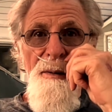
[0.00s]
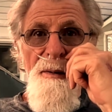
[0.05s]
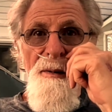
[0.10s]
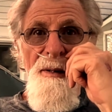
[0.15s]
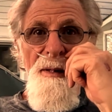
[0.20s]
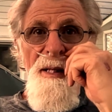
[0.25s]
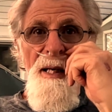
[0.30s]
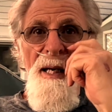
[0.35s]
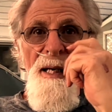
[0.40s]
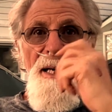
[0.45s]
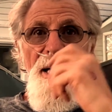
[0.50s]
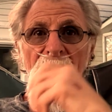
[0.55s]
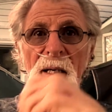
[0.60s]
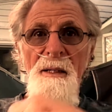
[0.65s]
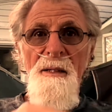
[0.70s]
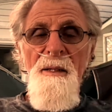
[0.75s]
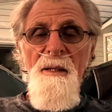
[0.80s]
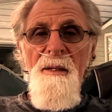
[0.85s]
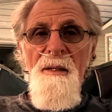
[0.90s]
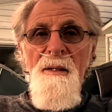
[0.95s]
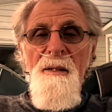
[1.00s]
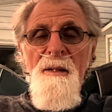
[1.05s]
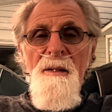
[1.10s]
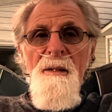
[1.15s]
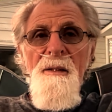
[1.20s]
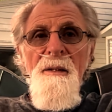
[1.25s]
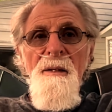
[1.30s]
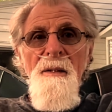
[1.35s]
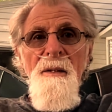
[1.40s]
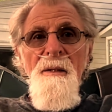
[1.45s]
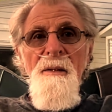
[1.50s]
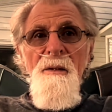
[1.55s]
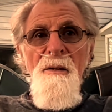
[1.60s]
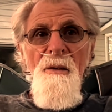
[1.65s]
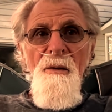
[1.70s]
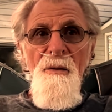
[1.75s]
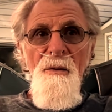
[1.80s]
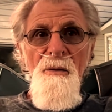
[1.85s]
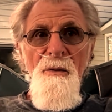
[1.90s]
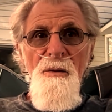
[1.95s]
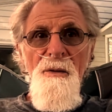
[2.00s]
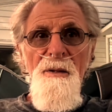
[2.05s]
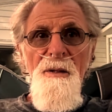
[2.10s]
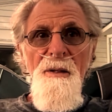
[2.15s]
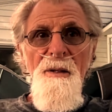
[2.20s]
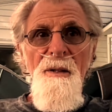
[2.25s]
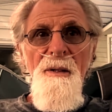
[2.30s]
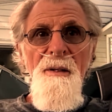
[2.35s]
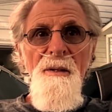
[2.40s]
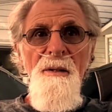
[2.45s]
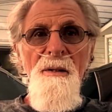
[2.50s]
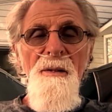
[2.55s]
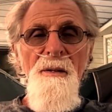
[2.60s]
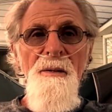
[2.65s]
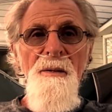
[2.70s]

that I had learned in the